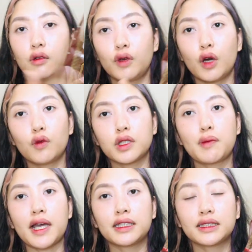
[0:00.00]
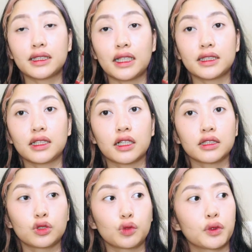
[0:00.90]
We always buy this at SNR
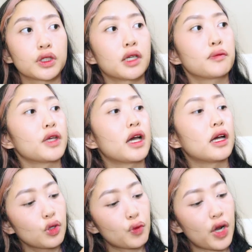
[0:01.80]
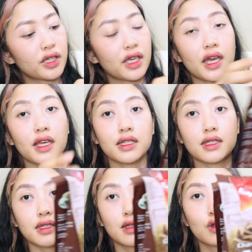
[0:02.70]
kasi super sarap niya. Yung brand niya is
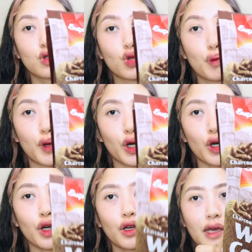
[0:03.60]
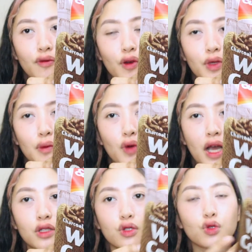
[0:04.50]
Super. Came from the
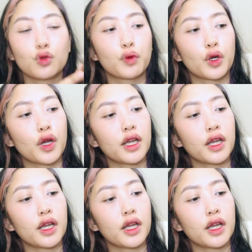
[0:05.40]
brand Super.